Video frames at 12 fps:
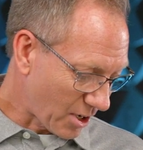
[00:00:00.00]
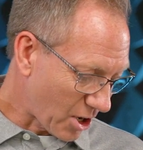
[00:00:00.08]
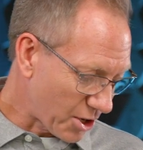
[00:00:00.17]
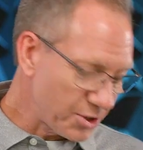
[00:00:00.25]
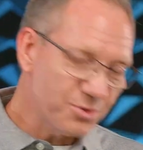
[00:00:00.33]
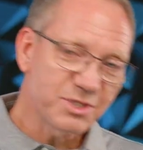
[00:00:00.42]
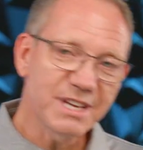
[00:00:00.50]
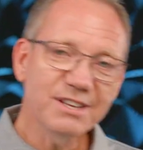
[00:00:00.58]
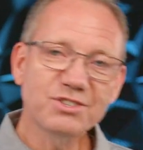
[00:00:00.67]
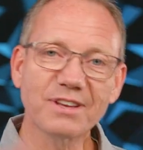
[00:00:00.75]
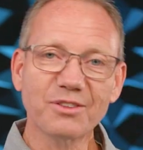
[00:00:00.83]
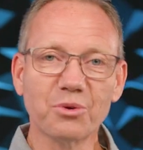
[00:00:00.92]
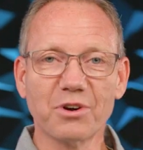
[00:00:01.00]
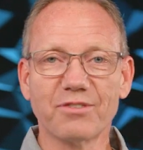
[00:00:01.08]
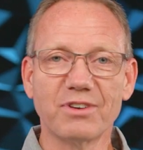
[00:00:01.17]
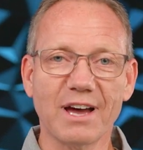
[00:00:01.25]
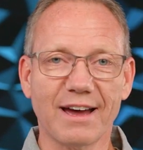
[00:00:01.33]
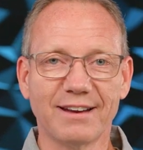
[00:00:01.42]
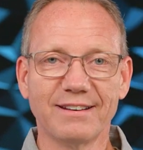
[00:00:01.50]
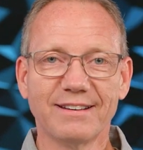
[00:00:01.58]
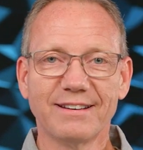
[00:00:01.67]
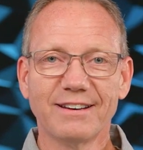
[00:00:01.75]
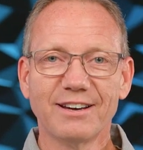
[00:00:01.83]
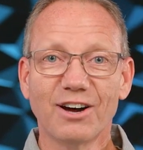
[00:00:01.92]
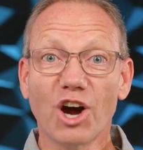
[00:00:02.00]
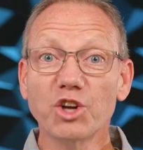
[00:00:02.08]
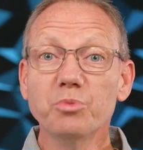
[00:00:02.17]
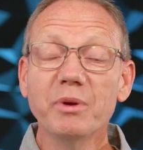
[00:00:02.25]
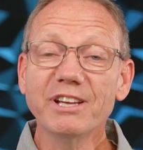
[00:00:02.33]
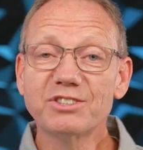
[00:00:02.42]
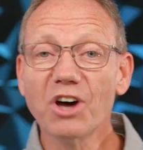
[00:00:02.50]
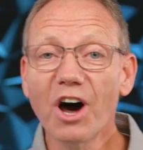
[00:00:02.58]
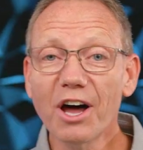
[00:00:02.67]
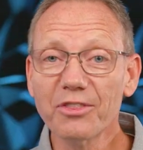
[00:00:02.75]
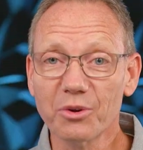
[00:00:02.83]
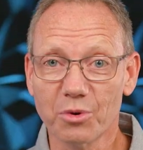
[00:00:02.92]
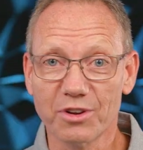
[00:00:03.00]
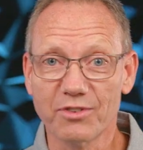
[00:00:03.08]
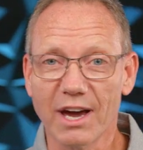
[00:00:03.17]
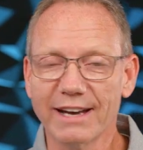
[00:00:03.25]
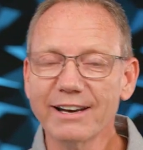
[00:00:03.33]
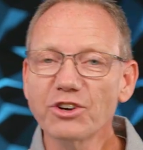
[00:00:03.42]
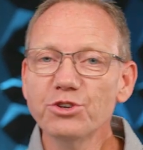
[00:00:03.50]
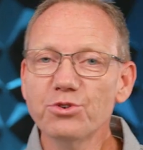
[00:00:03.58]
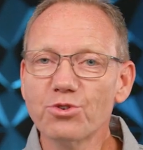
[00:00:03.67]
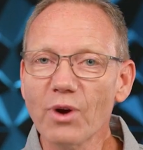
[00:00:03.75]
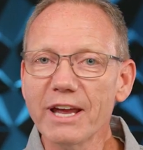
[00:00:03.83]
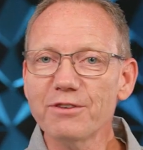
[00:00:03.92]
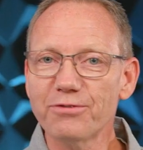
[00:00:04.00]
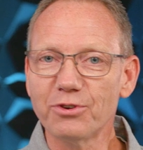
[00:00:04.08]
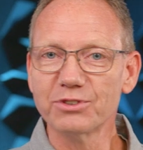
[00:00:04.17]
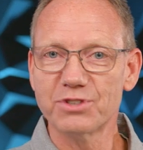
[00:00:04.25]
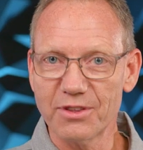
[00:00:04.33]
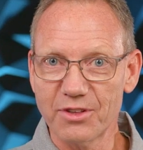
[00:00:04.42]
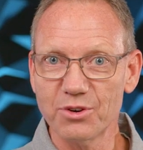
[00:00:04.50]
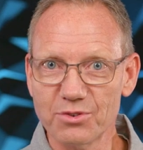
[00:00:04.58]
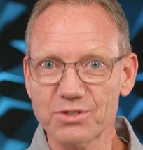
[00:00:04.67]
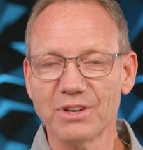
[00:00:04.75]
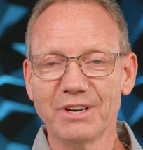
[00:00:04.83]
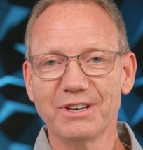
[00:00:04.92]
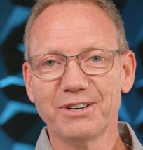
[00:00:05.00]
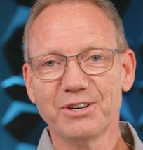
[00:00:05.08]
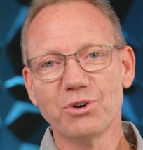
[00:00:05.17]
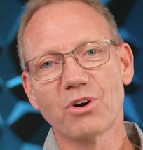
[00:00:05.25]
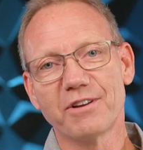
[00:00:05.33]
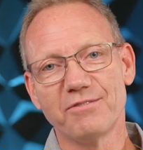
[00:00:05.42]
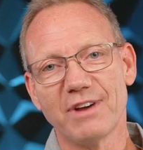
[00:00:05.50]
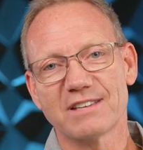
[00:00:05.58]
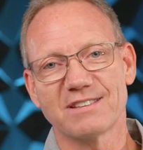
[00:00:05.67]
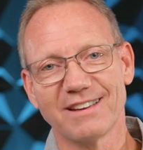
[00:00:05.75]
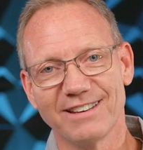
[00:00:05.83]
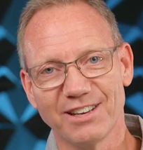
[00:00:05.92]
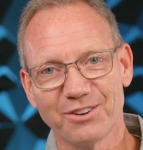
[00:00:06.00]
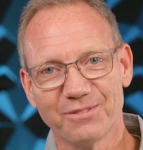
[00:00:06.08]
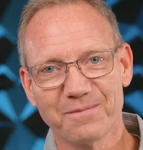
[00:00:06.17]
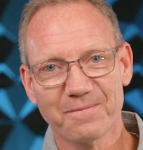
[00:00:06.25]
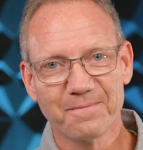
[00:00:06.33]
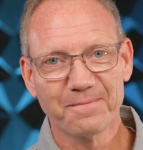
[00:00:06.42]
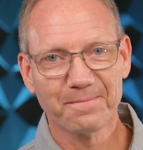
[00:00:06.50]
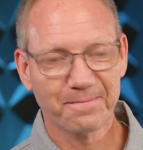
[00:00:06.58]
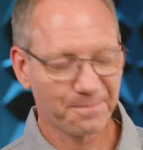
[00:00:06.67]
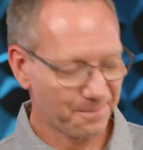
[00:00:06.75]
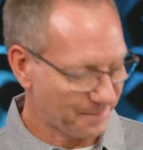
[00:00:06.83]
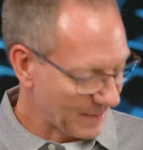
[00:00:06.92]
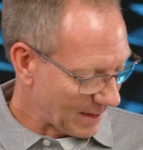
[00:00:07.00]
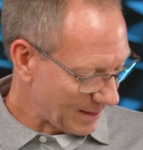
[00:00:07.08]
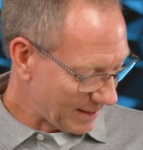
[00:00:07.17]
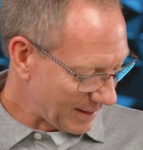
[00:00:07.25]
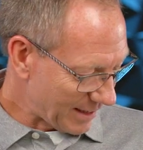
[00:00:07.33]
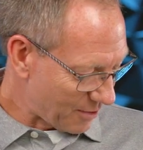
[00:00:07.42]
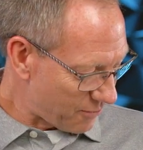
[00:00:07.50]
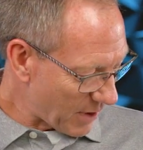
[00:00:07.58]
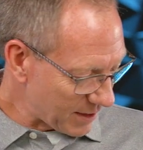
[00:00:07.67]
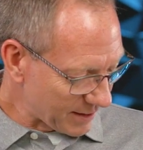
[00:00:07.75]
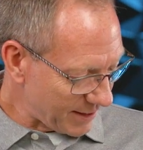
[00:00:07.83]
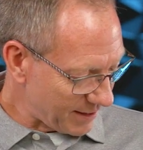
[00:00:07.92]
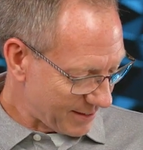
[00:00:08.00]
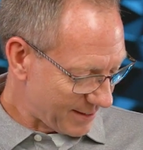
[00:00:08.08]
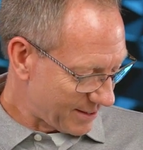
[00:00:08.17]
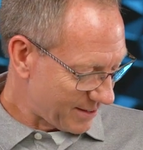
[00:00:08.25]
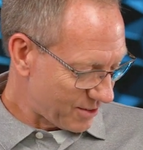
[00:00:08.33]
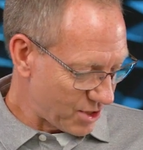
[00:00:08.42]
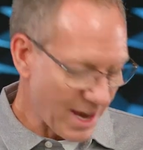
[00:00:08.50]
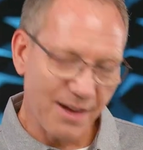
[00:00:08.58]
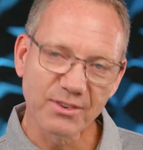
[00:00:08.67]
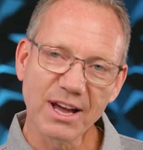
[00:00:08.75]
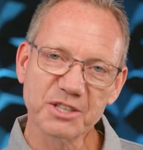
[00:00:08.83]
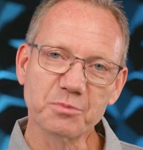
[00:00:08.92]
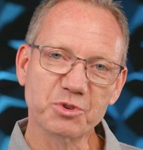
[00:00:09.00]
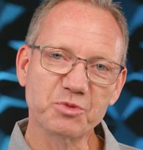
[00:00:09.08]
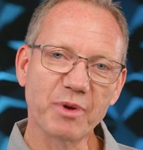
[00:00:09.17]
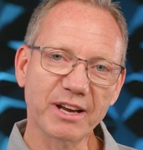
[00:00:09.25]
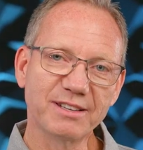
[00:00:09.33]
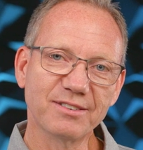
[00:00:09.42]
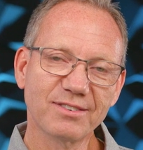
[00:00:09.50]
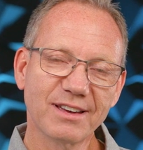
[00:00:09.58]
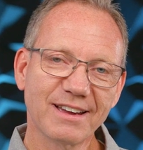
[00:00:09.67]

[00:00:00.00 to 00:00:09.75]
Are you teaching the Word of God? Are you being taught the Word of God? And are you grateful to those who are investing in you? And finally, do you have God's perspective?